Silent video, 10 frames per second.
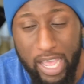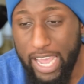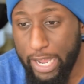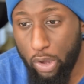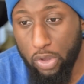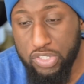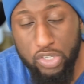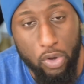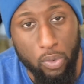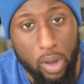And
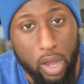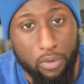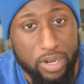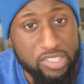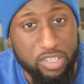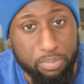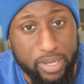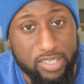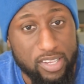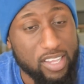also, rest in
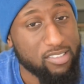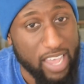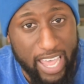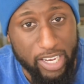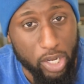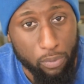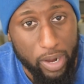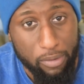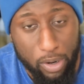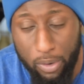peace to Eddie
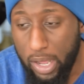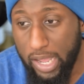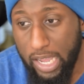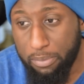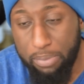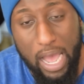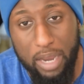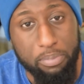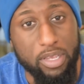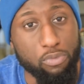Guerrero. And
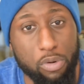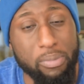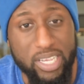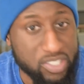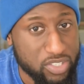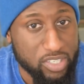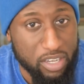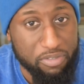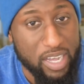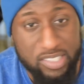I'd be remiss
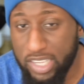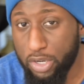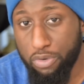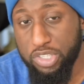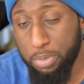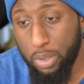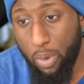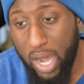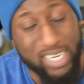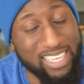if I said Chris
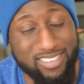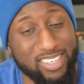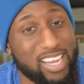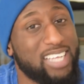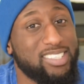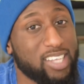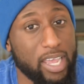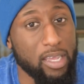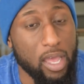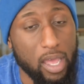Benoit and I did not say
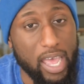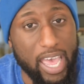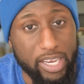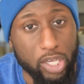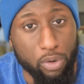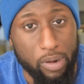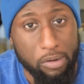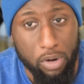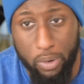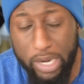Eddie
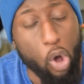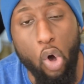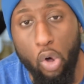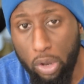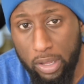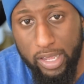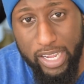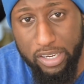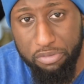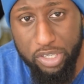Guerrero. And all
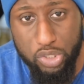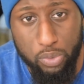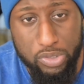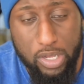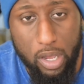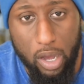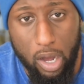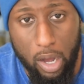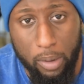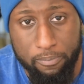individuals
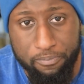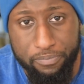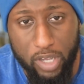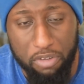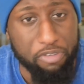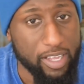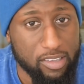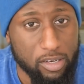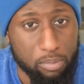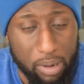
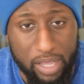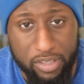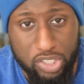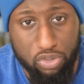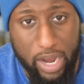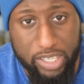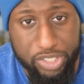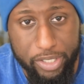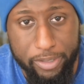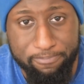affected by this
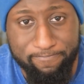tragedy.